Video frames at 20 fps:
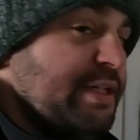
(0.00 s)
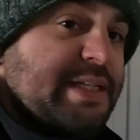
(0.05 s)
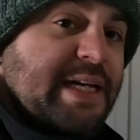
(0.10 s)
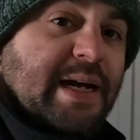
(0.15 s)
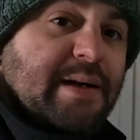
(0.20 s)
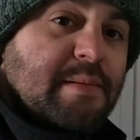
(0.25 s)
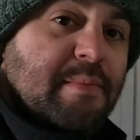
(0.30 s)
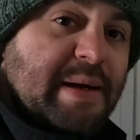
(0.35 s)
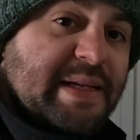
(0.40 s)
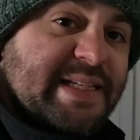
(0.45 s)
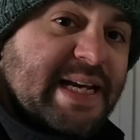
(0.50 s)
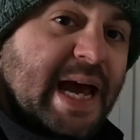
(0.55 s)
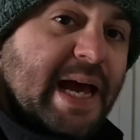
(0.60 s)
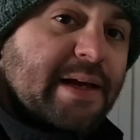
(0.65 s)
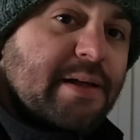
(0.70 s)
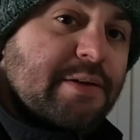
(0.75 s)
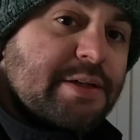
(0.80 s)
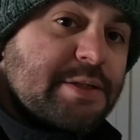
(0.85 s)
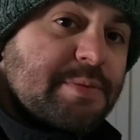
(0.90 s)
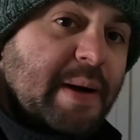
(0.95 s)
can see, I got my
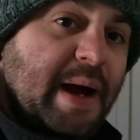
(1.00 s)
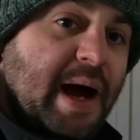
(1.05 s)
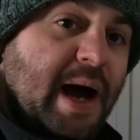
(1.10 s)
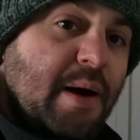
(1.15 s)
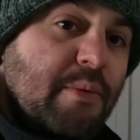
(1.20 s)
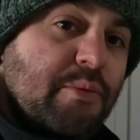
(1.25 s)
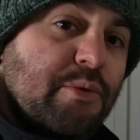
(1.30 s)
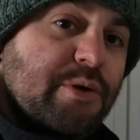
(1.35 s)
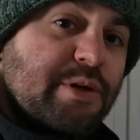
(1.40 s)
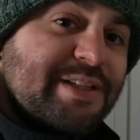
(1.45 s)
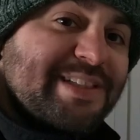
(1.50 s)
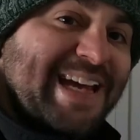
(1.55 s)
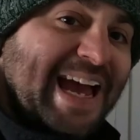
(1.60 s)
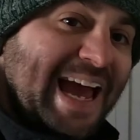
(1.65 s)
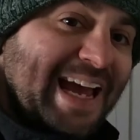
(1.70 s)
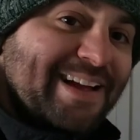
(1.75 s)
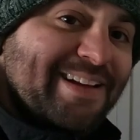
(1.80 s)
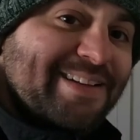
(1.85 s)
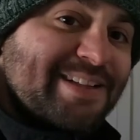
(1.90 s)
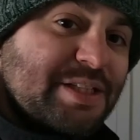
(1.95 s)
tankless, my hot water
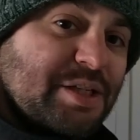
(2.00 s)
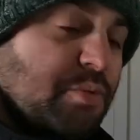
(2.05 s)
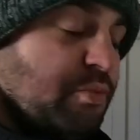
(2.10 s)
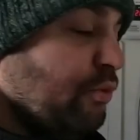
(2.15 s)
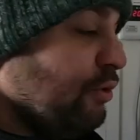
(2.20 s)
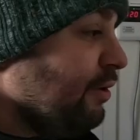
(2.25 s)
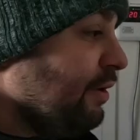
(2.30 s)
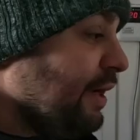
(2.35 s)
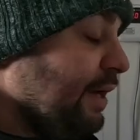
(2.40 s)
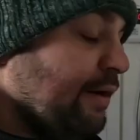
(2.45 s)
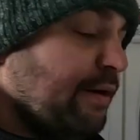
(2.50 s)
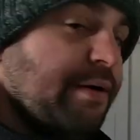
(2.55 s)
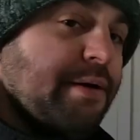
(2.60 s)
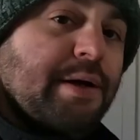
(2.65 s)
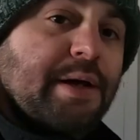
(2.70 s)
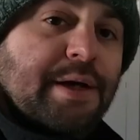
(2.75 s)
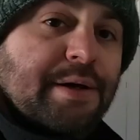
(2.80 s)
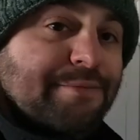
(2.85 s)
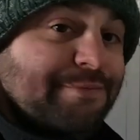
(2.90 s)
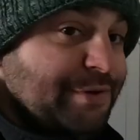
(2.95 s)
tankless water
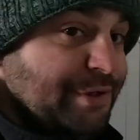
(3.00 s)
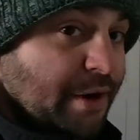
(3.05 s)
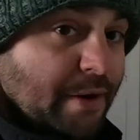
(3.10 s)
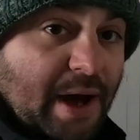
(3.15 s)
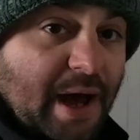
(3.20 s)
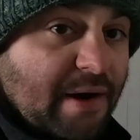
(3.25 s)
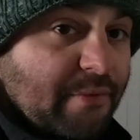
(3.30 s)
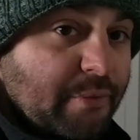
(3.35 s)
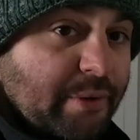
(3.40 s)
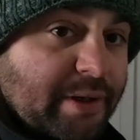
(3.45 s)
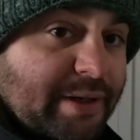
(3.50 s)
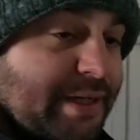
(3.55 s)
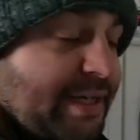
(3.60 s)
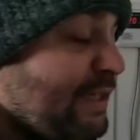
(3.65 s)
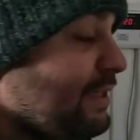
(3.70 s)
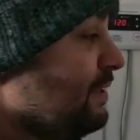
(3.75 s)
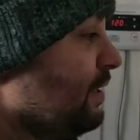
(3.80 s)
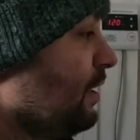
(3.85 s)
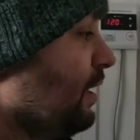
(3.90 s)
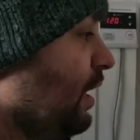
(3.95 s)
heater. If you don't have one of
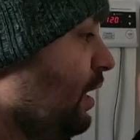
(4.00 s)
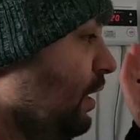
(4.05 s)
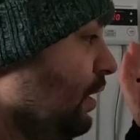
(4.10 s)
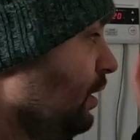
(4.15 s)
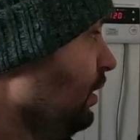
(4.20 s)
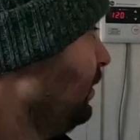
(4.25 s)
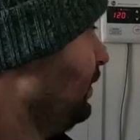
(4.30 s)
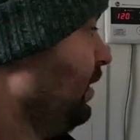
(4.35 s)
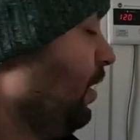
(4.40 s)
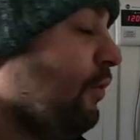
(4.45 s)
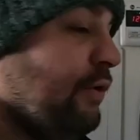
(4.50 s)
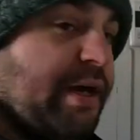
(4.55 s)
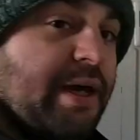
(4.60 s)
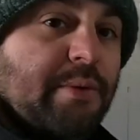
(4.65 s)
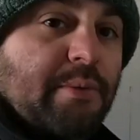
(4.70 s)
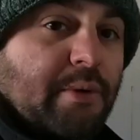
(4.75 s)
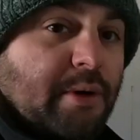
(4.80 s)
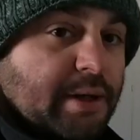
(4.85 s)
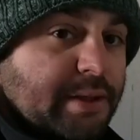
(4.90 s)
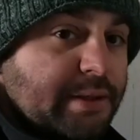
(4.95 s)
these, go
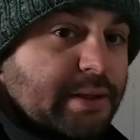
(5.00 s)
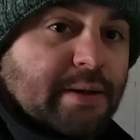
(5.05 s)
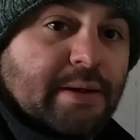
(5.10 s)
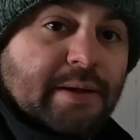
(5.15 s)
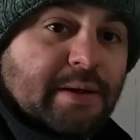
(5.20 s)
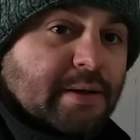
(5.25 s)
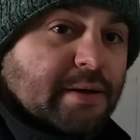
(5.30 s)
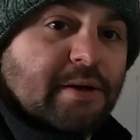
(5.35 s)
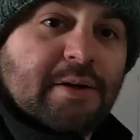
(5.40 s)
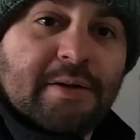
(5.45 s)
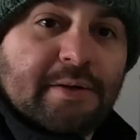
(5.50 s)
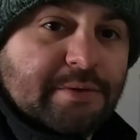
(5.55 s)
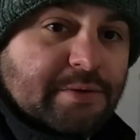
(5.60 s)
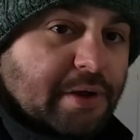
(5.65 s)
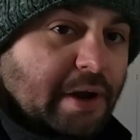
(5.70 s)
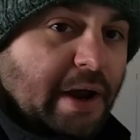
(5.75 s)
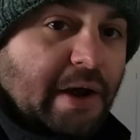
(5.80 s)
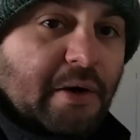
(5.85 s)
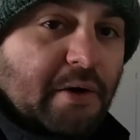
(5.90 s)
get one. They